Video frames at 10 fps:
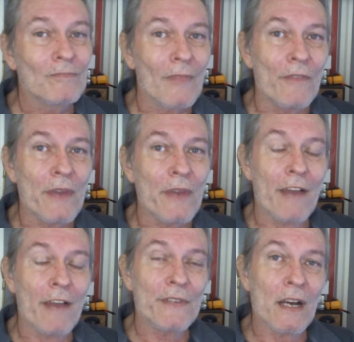if you
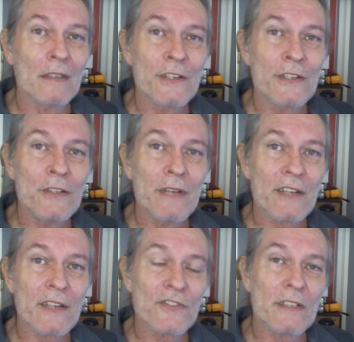have $1 or 2
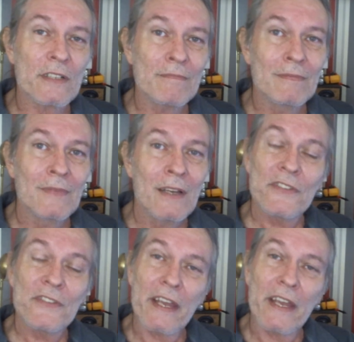extra,
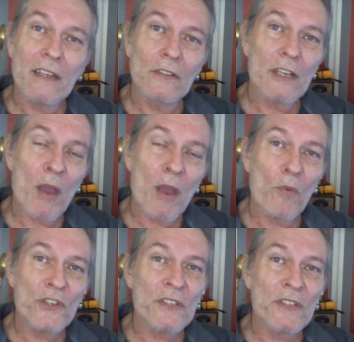take a look at my
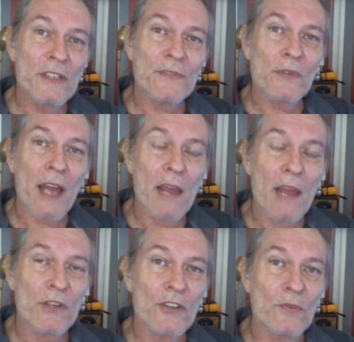wish list for the
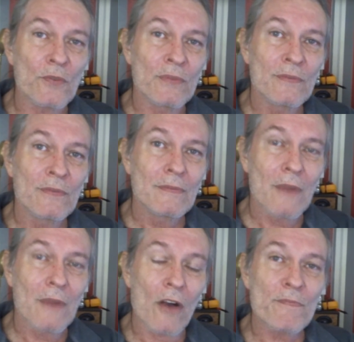Hypercube.
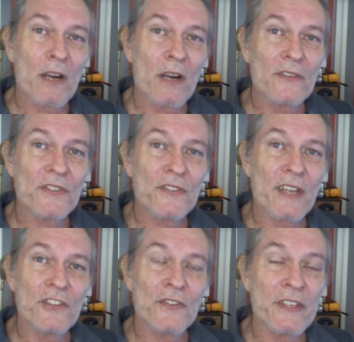All the parts
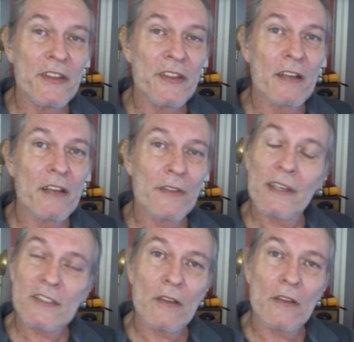that you see there,
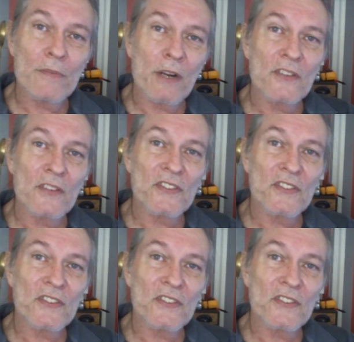that's all the parts